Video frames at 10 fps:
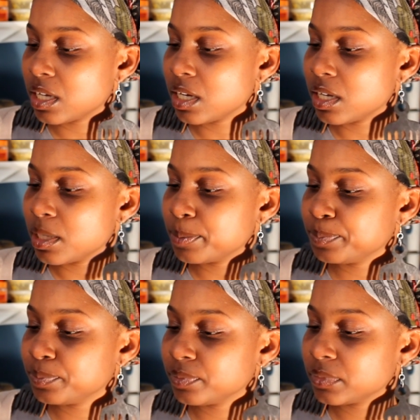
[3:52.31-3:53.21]

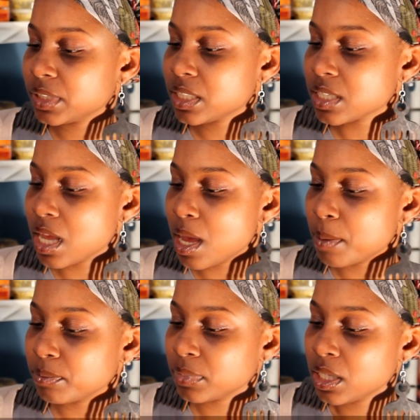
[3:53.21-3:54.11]
um,
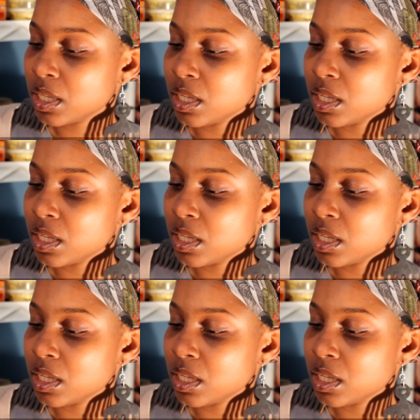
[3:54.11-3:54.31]
some,